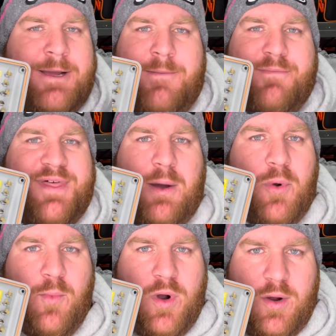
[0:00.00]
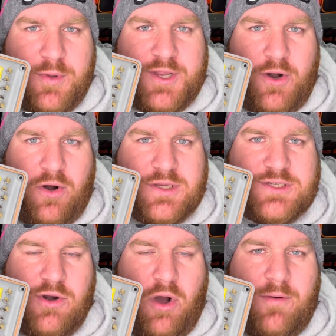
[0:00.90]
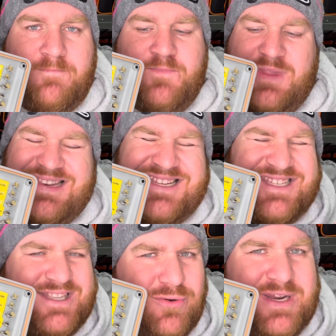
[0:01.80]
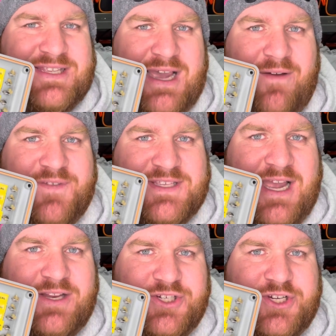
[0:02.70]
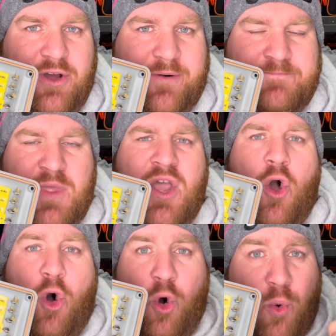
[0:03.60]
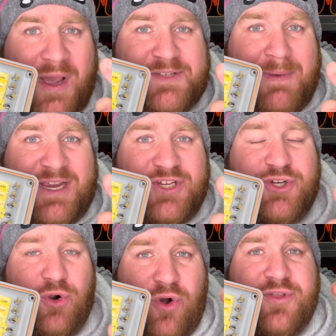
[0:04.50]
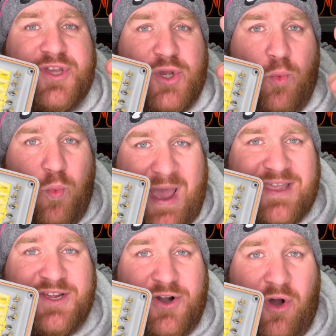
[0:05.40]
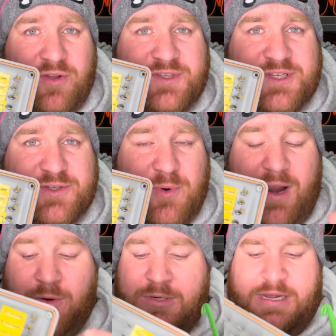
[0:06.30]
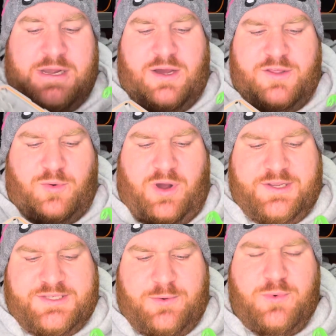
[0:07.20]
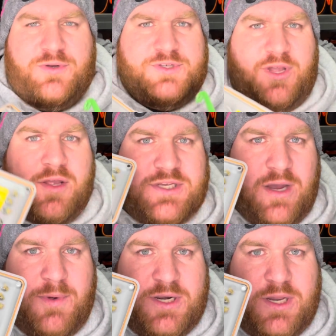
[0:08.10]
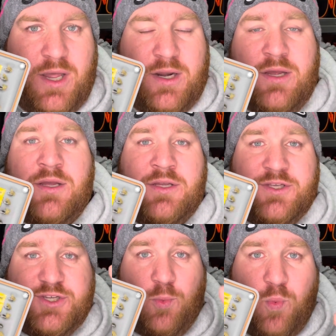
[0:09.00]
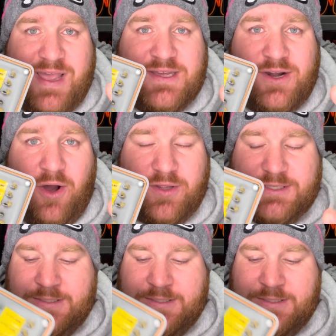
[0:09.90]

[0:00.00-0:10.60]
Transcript: but that won't work with a knotless knot. You still need to have the tension on. Always make sure that you wet your knots as well. Otherwise, they will start to come undone. So wet your knots.